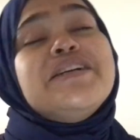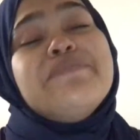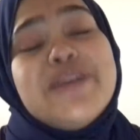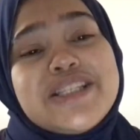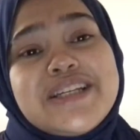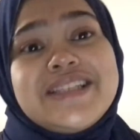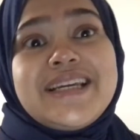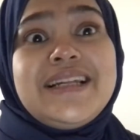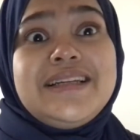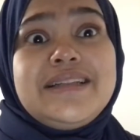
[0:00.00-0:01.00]

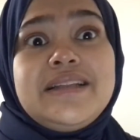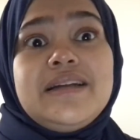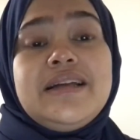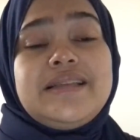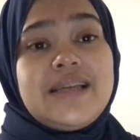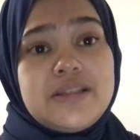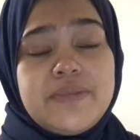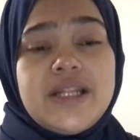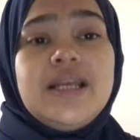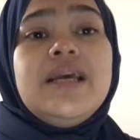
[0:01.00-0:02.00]
musculoskeletal
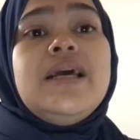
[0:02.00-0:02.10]
assessment,